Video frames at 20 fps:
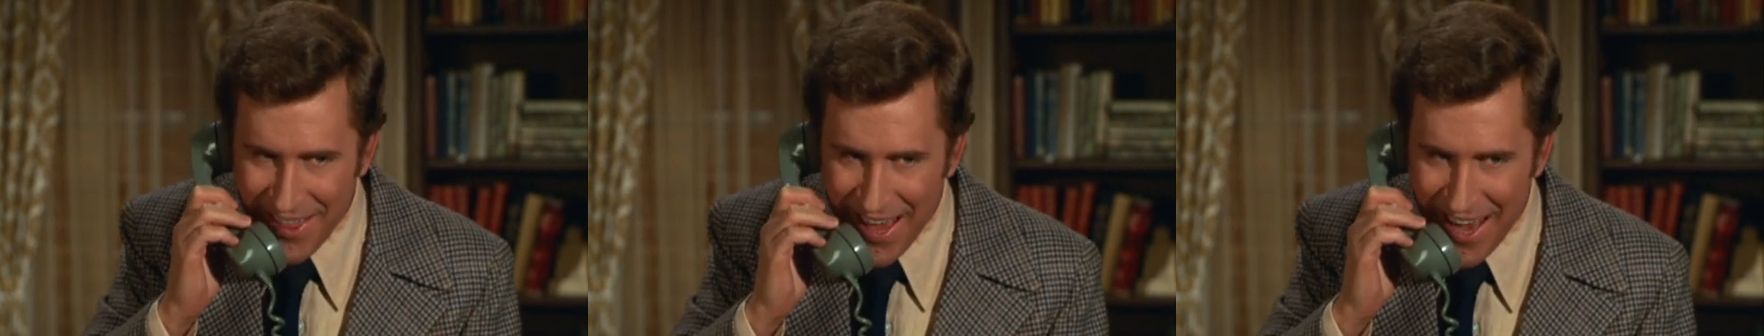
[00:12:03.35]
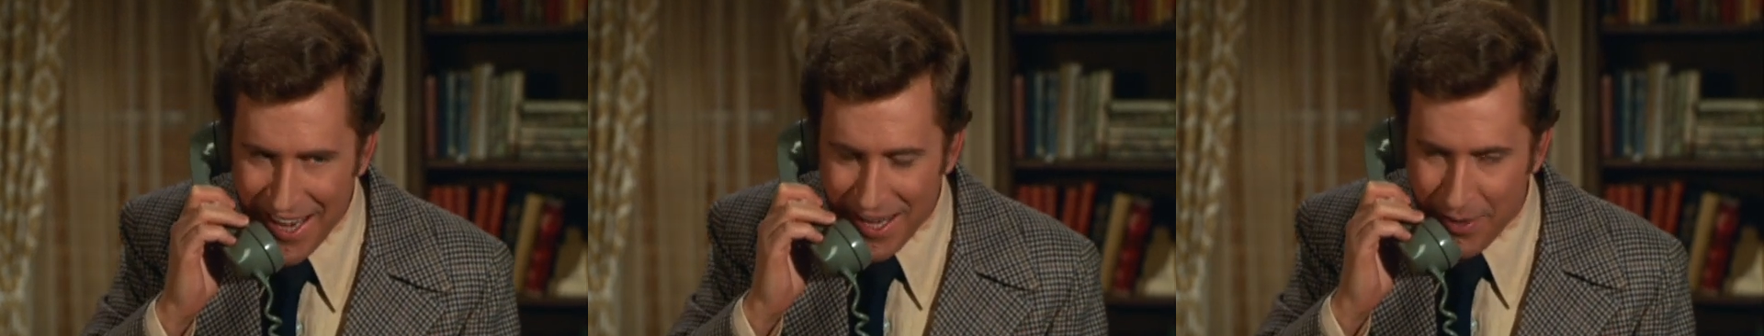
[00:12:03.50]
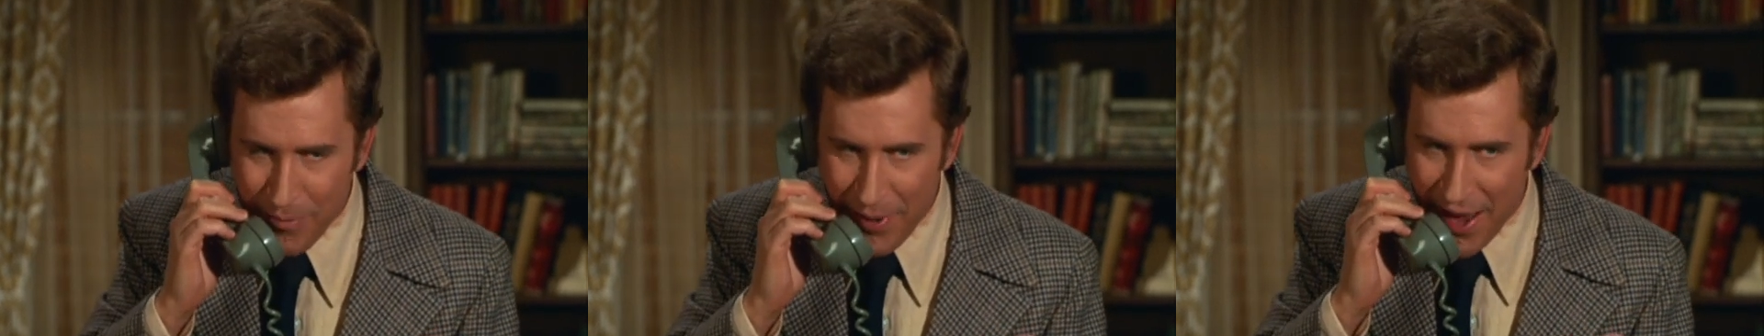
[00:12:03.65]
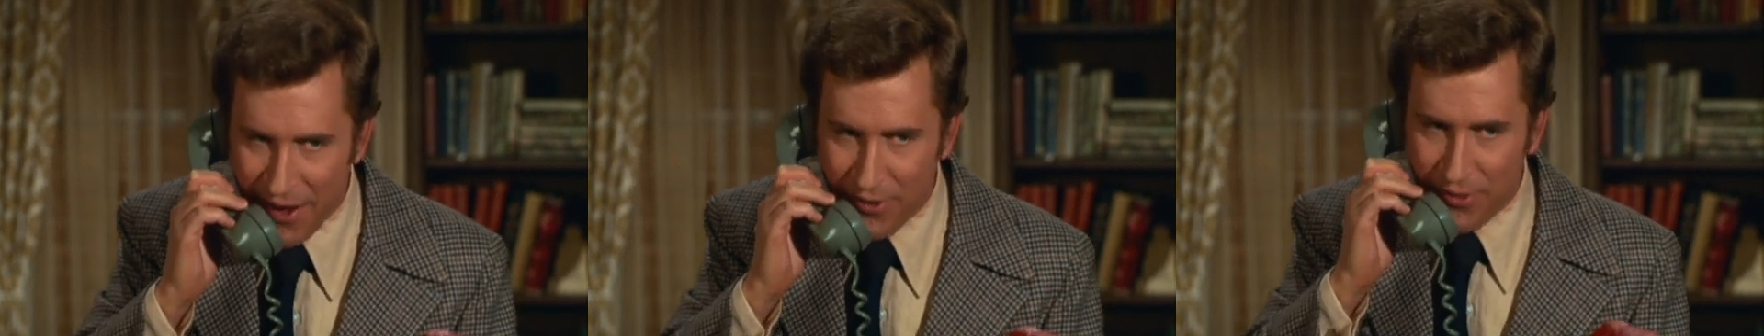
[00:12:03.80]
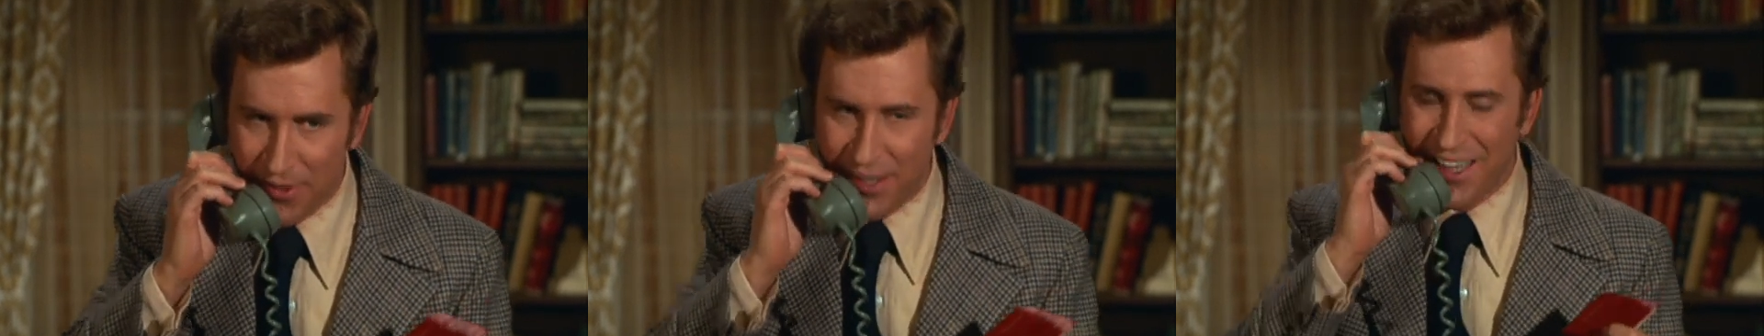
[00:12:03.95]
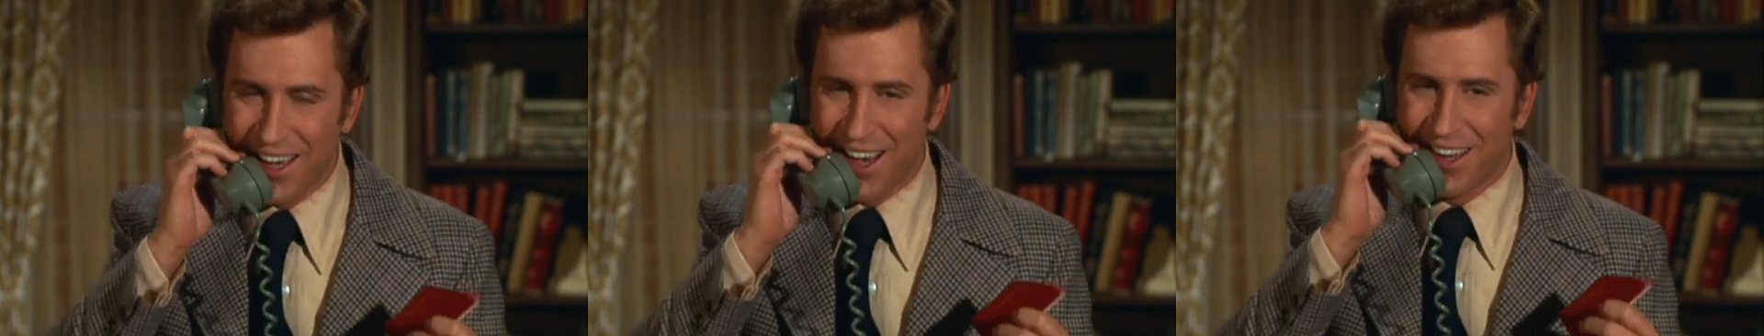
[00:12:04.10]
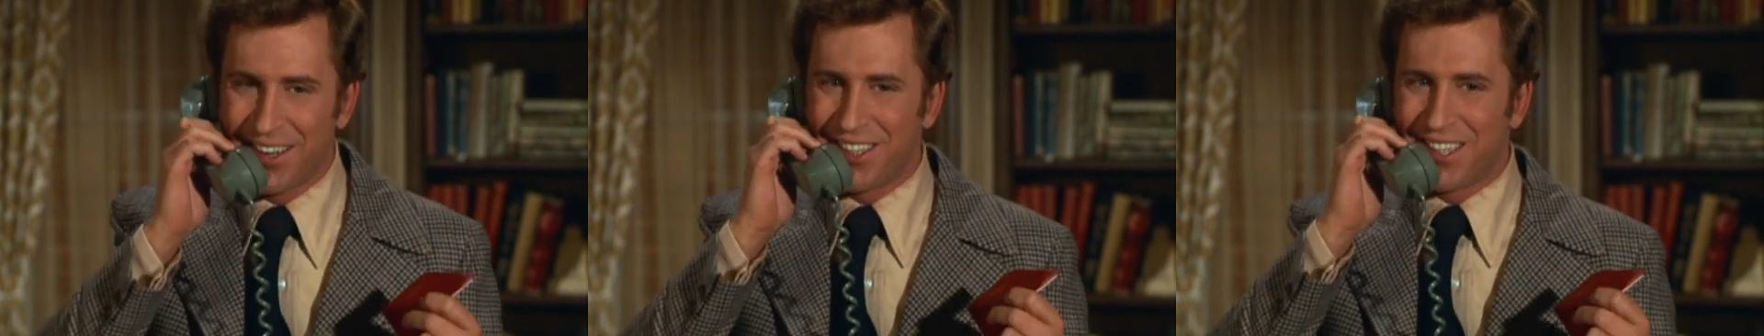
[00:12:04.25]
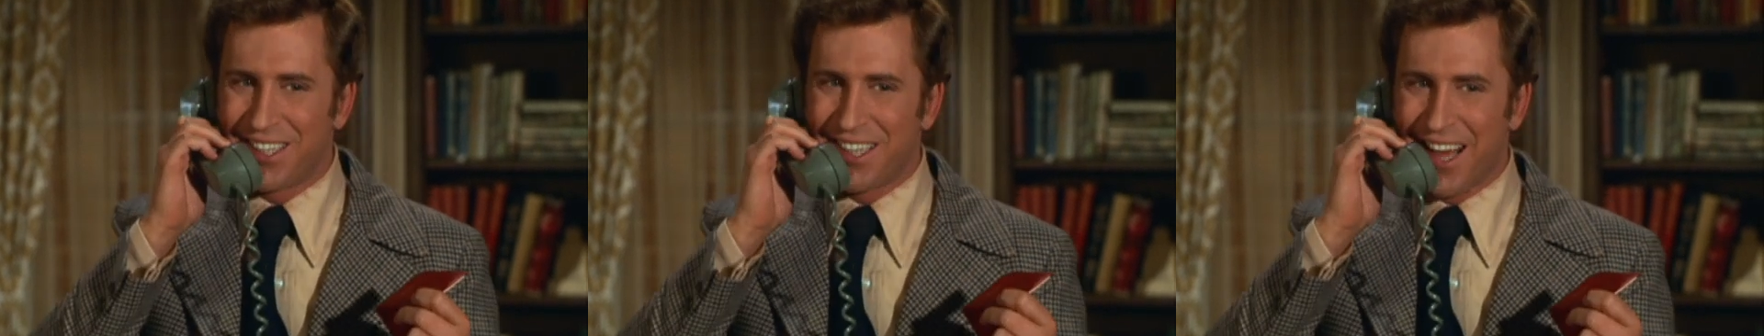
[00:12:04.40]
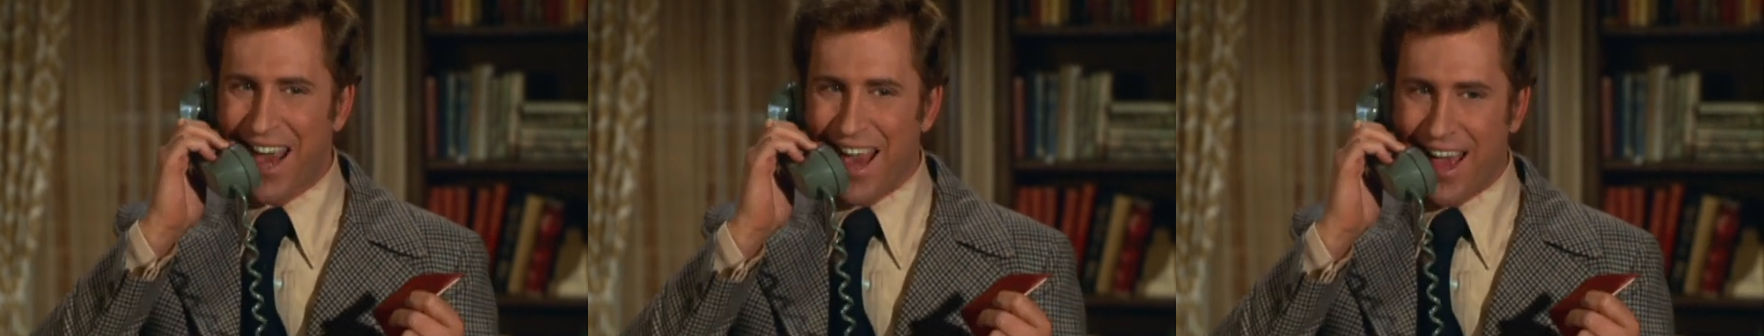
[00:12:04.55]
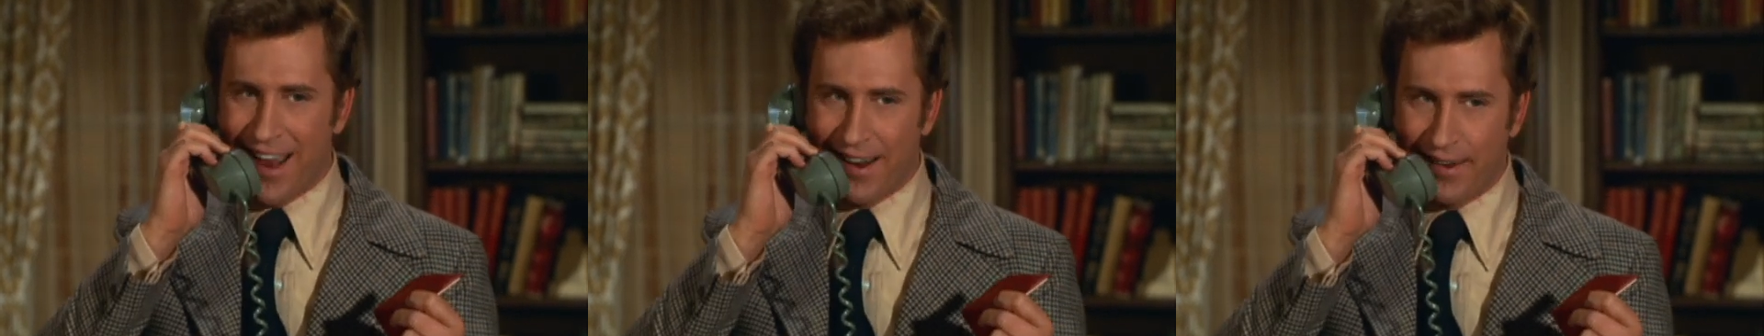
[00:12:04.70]
thanking me? I don't think you
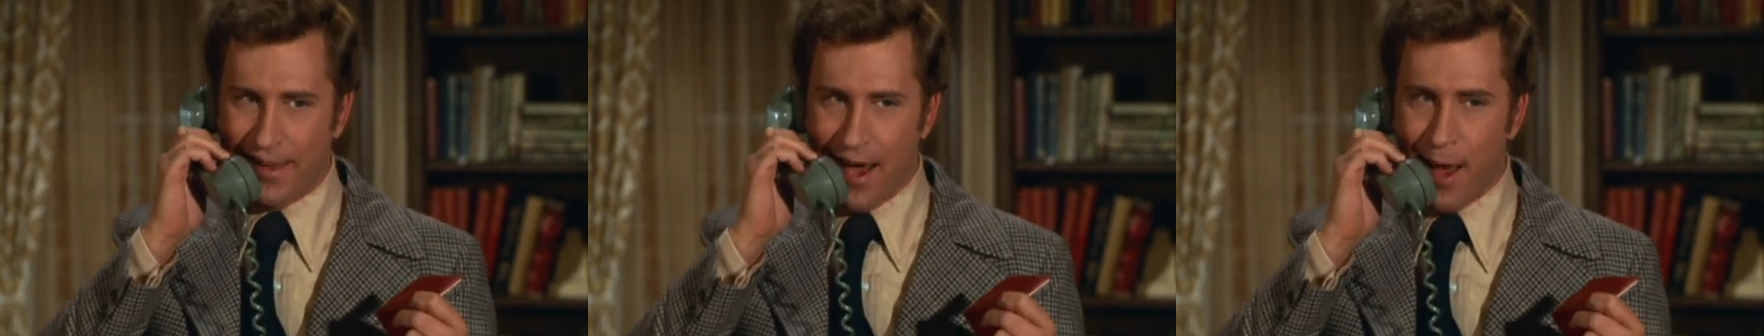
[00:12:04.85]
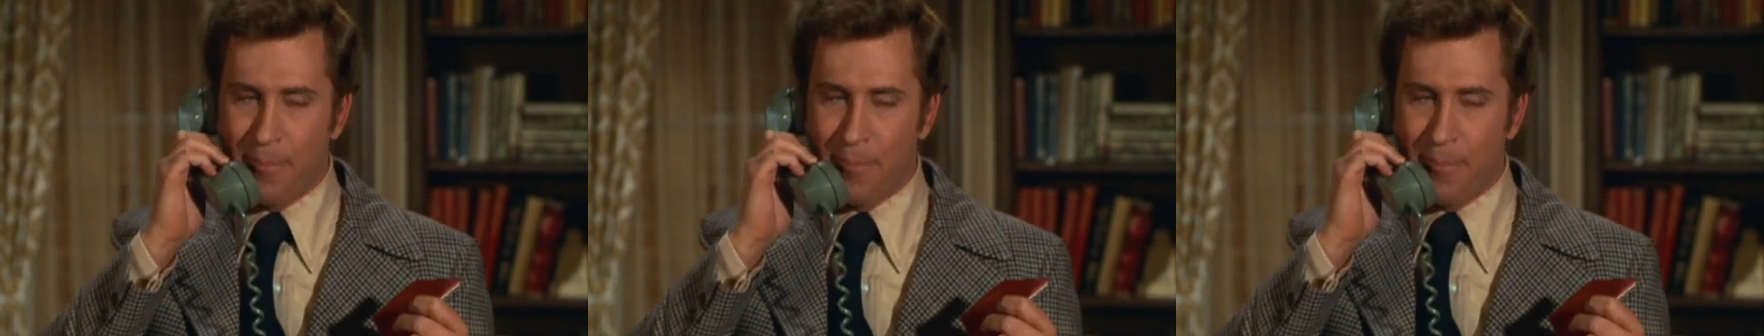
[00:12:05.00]
understand.